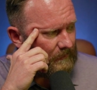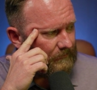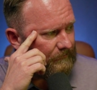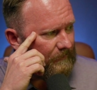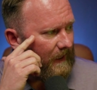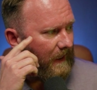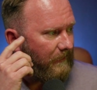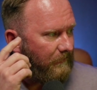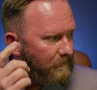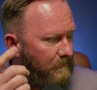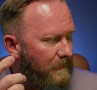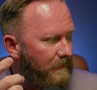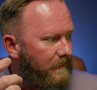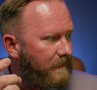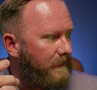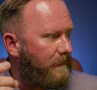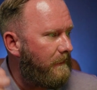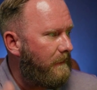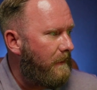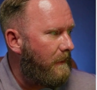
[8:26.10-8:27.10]
5
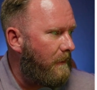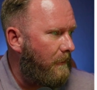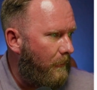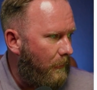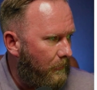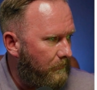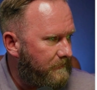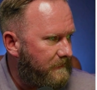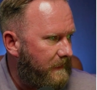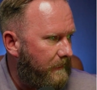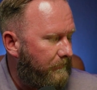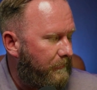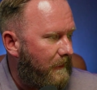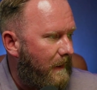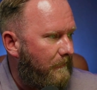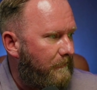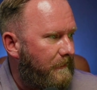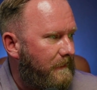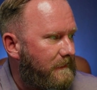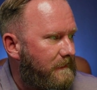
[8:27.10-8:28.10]
million homestead
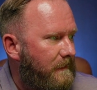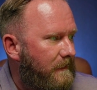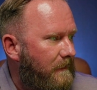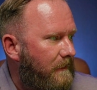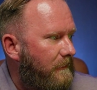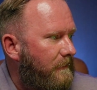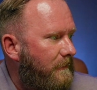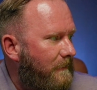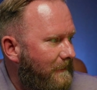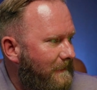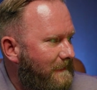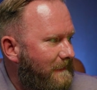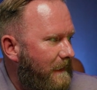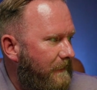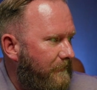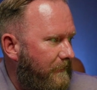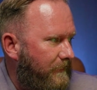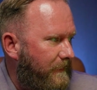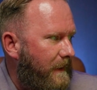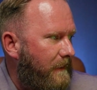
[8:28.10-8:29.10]
properties. Going to
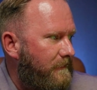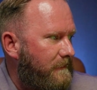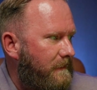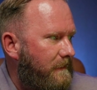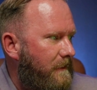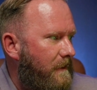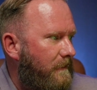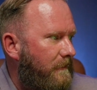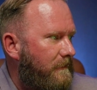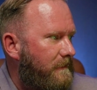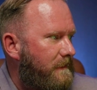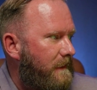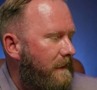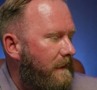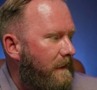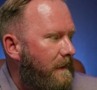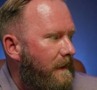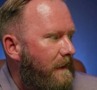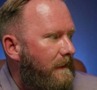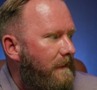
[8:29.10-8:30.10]
save $1,000.
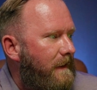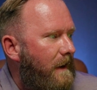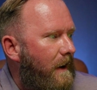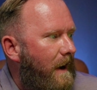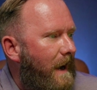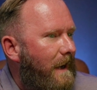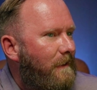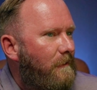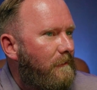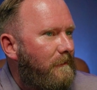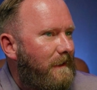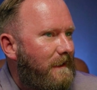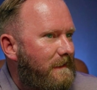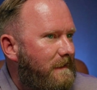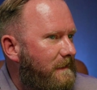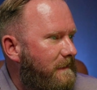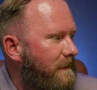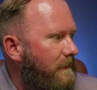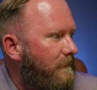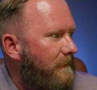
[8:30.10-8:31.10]
Now, I don't
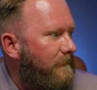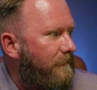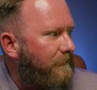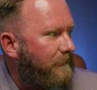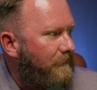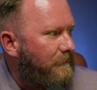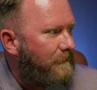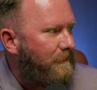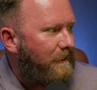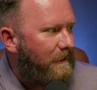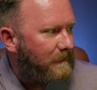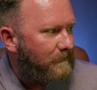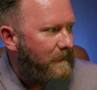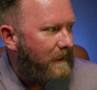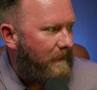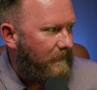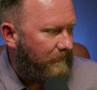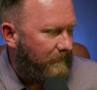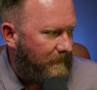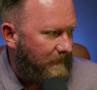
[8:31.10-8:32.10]
necessarily feel good
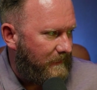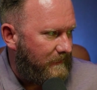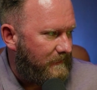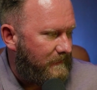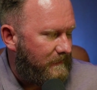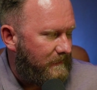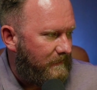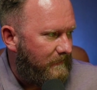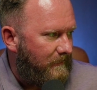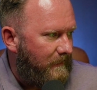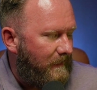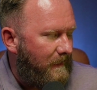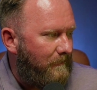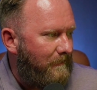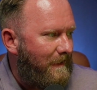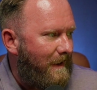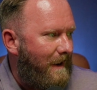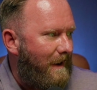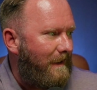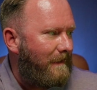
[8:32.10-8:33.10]
about this, and
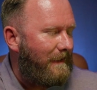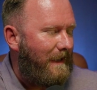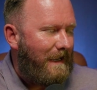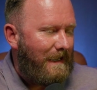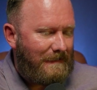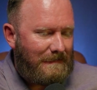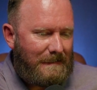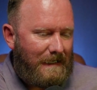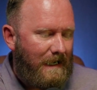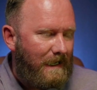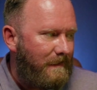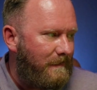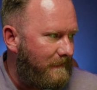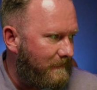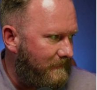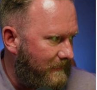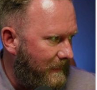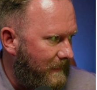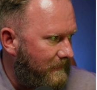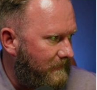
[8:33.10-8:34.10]
I'm not
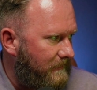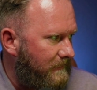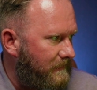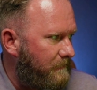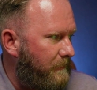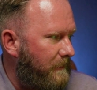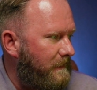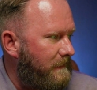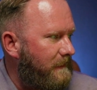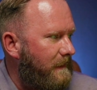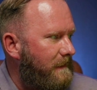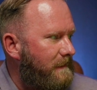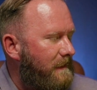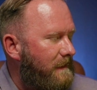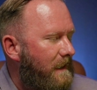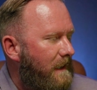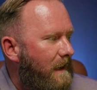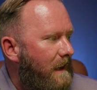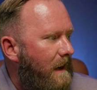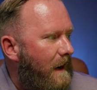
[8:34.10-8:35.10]
anti-DeSantis, but it
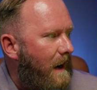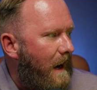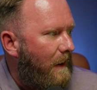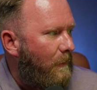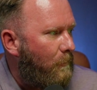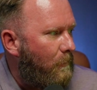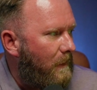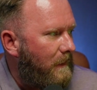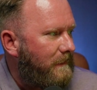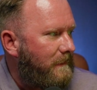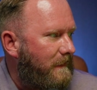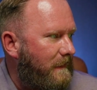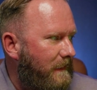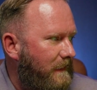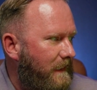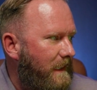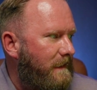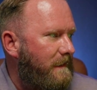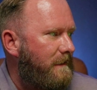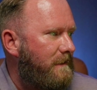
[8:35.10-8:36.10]
says, I want
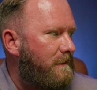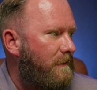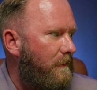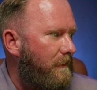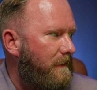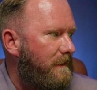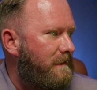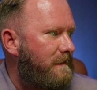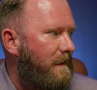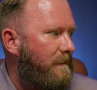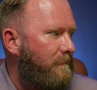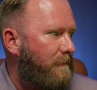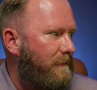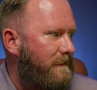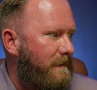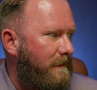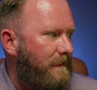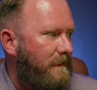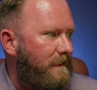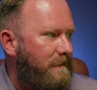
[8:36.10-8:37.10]
Canadian tourists and
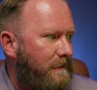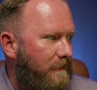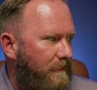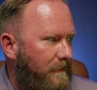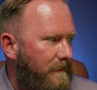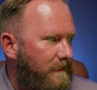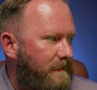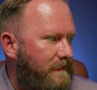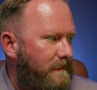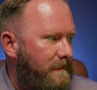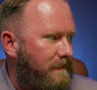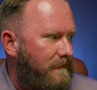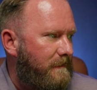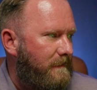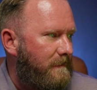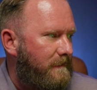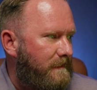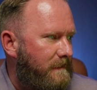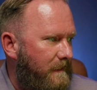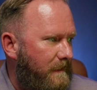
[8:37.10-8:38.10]
Brazilian tourists
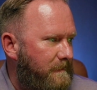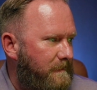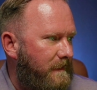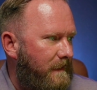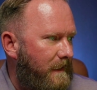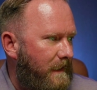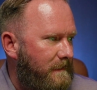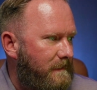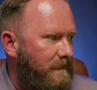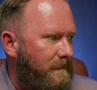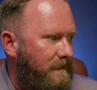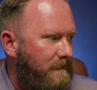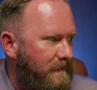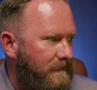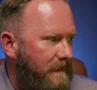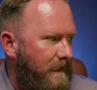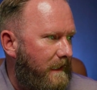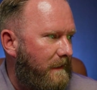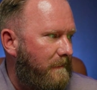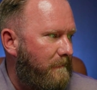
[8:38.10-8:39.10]
subsidizing the
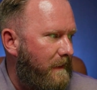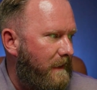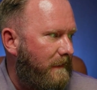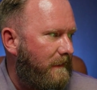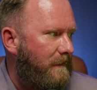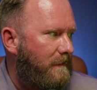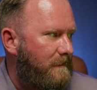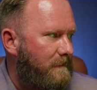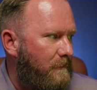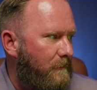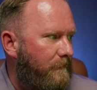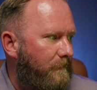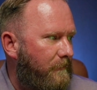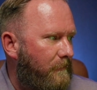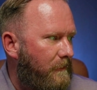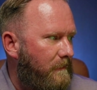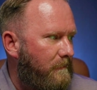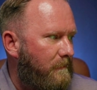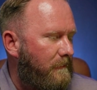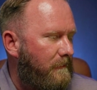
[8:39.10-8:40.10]
state and making it so
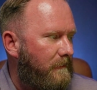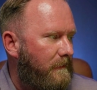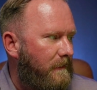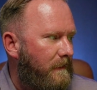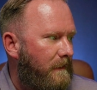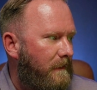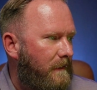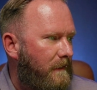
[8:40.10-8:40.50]
affordable,